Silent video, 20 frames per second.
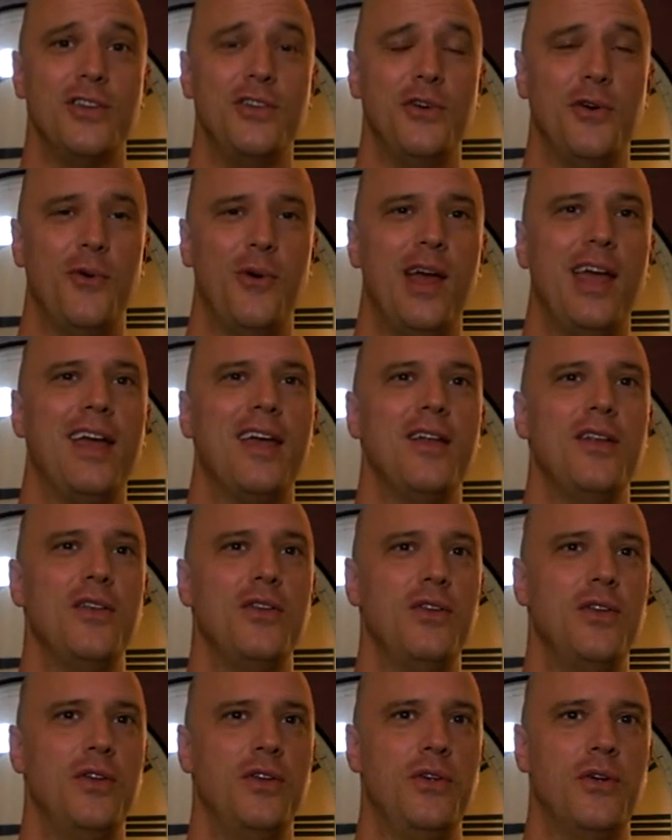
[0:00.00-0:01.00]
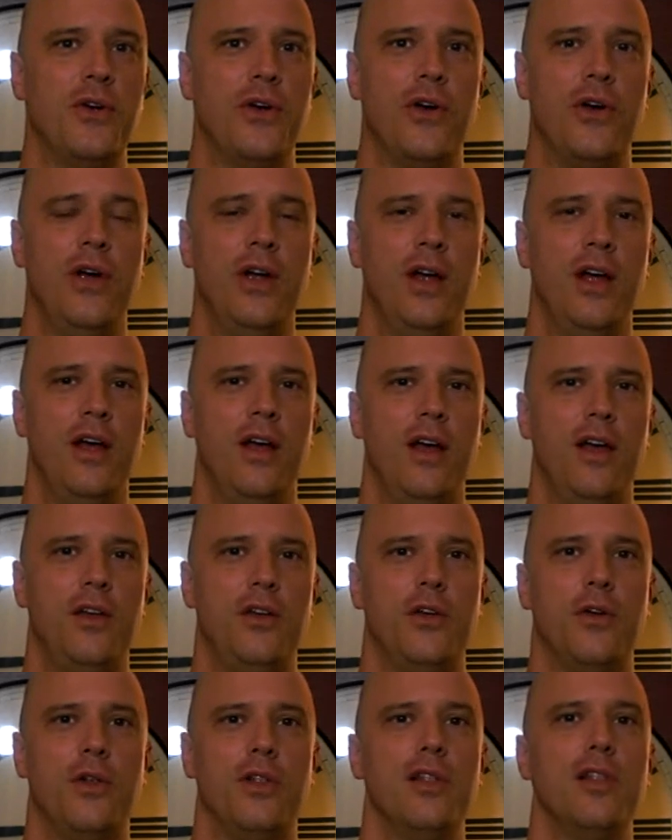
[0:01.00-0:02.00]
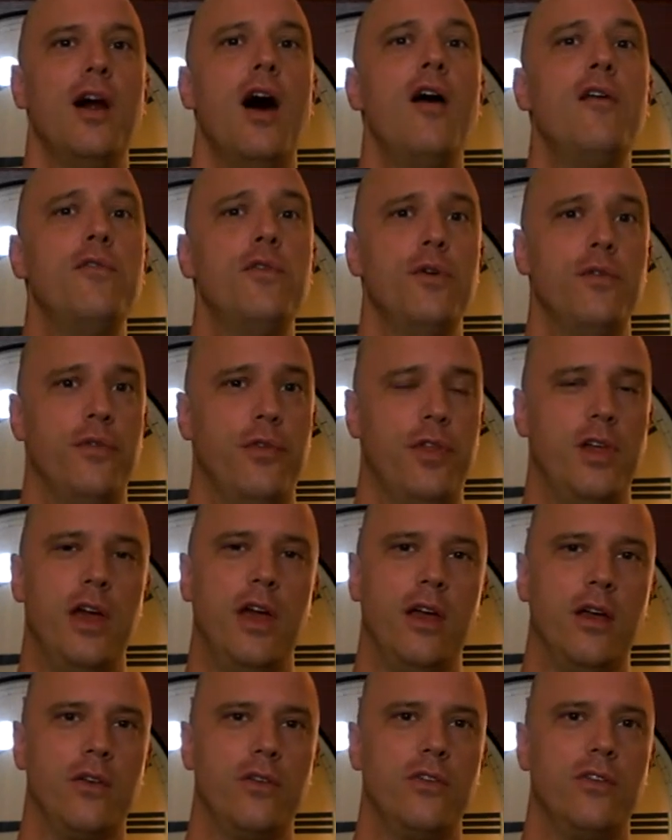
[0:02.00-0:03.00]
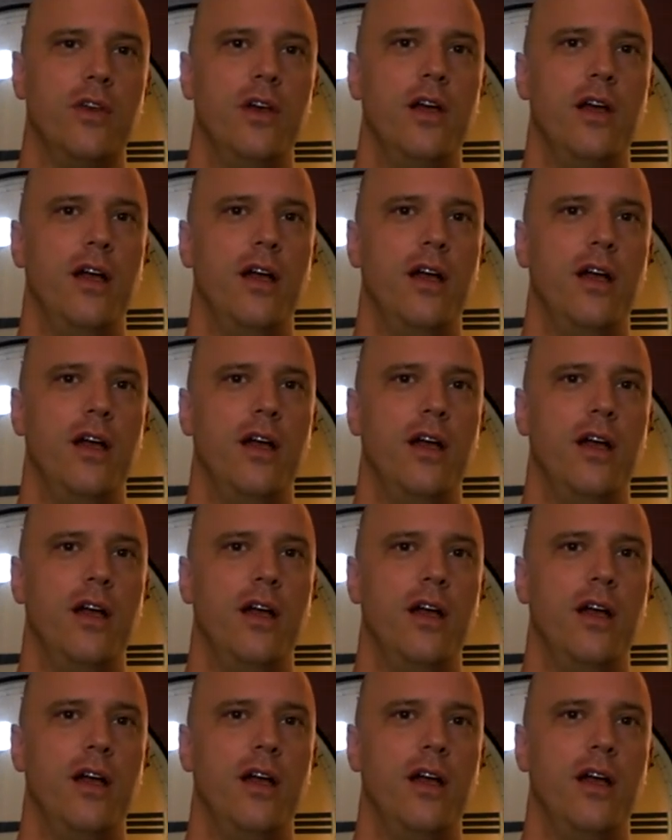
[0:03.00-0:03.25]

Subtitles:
you awaken your love of things.